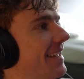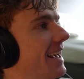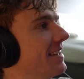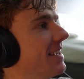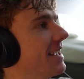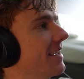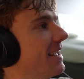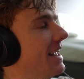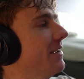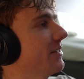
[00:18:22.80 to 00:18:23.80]
yeah. I think
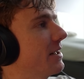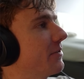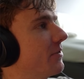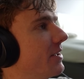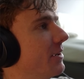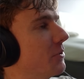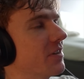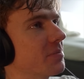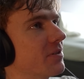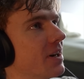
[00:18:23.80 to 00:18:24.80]
even if you would
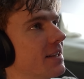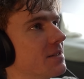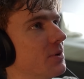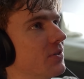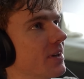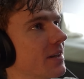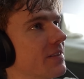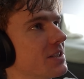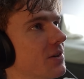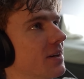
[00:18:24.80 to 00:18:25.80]
have provided Motec, if
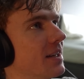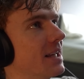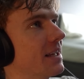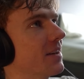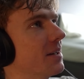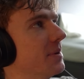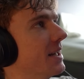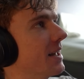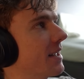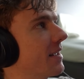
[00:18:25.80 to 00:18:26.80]
it's only gonna be
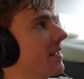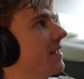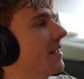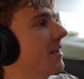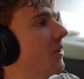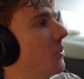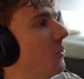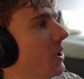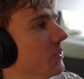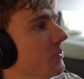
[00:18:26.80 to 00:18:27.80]
like
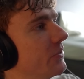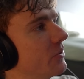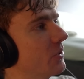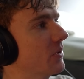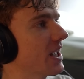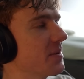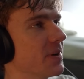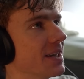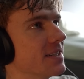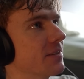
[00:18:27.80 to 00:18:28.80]
one two
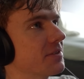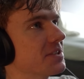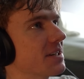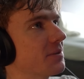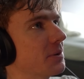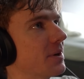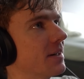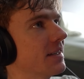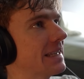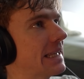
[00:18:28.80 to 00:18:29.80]
kph difference everywhere,
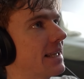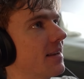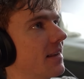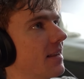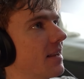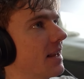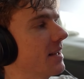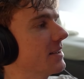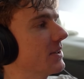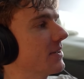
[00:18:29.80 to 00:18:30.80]
then
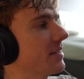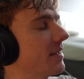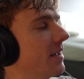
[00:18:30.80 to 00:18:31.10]
it's not.